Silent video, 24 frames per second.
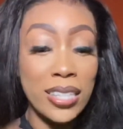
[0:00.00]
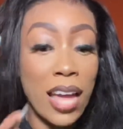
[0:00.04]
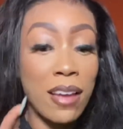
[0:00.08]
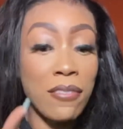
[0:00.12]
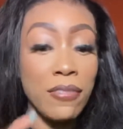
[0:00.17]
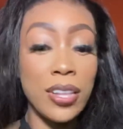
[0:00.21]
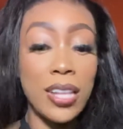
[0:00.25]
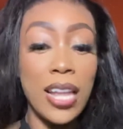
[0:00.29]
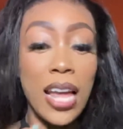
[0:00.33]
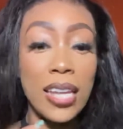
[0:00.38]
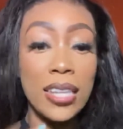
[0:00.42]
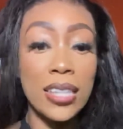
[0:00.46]
I
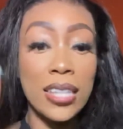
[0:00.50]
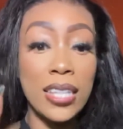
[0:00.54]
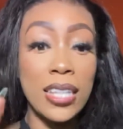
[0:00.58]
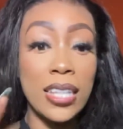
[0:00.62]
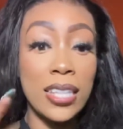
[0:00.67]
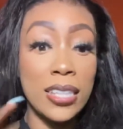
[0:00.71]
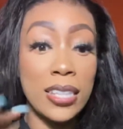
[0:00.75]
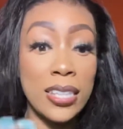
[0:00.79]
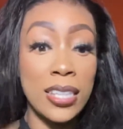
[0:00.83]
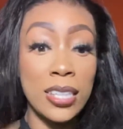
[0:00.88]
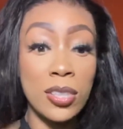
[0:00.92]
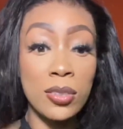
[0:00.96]
feel like
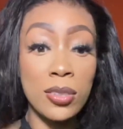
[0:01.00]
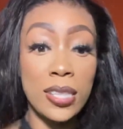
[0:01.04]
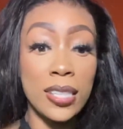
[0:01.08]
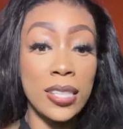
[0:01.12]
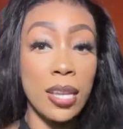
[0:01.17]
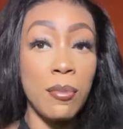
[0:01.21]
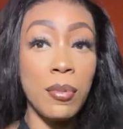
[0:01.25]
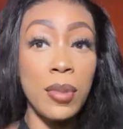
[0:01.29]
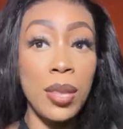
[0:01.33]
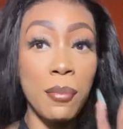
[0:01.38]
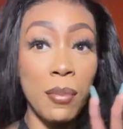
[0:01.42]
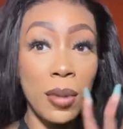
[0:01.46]
this was
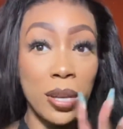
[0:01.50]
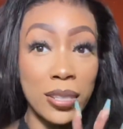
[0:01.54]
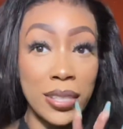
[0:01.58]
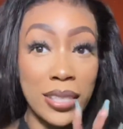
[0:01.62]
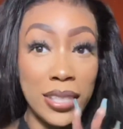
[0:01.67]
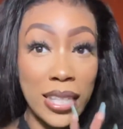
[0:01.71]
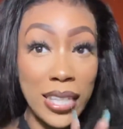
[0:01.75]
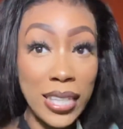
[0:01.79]
some of the most